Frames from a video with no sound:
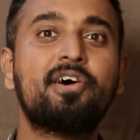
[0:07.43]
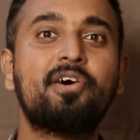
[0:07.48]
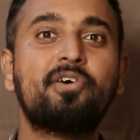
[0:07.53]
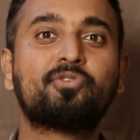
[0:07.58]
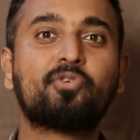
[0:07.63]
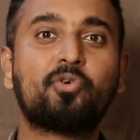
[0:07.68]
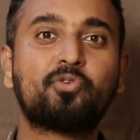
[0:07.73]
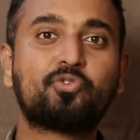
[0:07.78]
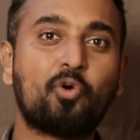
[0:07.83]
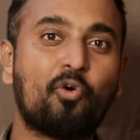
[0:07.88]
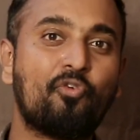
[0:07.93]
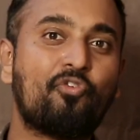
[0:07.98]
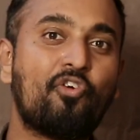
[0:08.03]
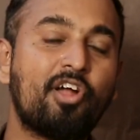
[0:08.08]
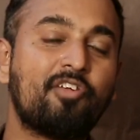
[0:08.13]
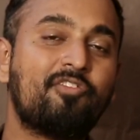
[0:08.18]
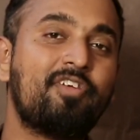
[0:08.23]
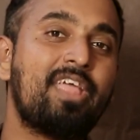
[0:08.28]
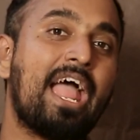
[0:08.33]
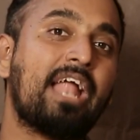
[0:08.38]
So
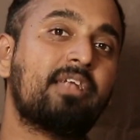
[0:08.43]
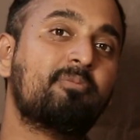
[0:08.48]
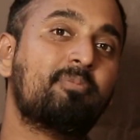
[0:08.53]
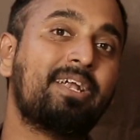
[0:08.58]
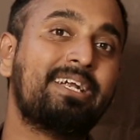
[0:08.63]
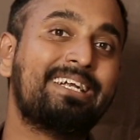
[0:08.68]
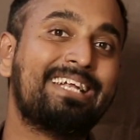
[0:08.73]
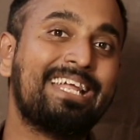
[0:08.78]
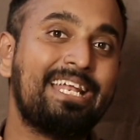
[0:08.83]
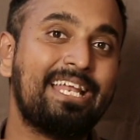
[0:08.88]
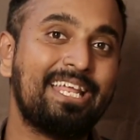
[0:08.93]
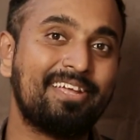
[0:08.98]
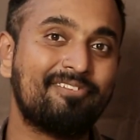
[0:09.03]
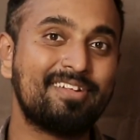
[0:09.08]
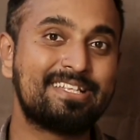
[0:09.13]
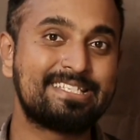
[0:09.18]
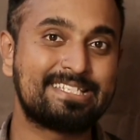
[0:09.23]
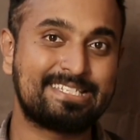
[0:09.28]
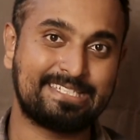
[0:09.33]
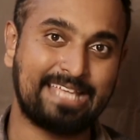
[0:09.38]
far we had been dealing
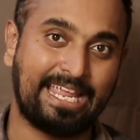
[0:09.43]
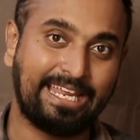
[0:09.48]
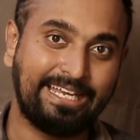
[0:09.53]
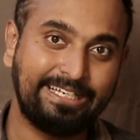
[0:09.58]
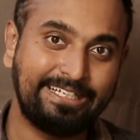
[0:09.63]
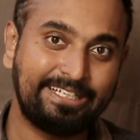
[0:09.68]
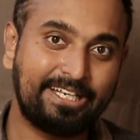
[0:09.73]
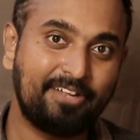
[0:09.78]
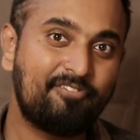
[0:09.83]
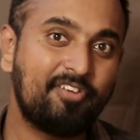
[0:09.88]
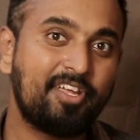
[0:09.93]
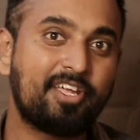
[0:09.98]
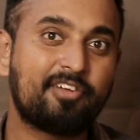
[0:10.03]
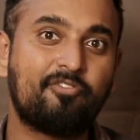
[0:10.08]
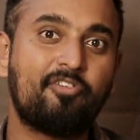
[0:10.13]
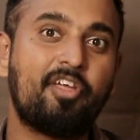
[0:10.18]
with scientific